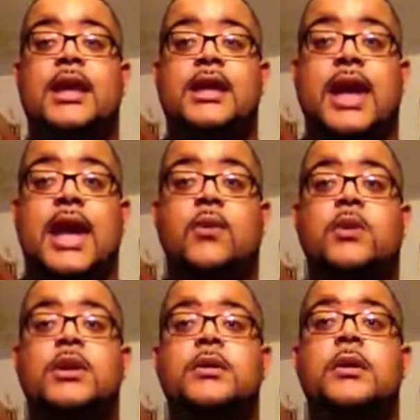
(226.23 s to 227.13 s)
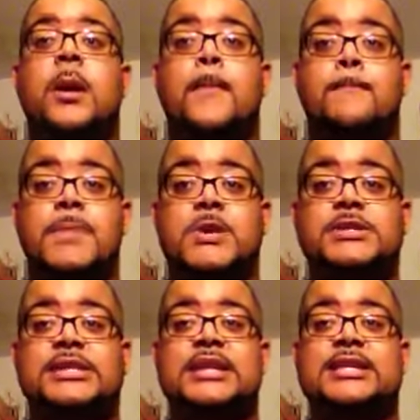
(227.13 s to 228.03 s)

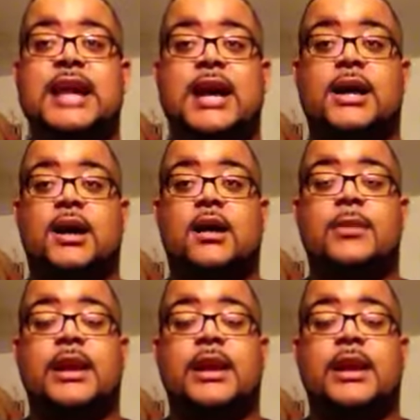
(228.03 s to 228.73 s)
kheyramusic.com,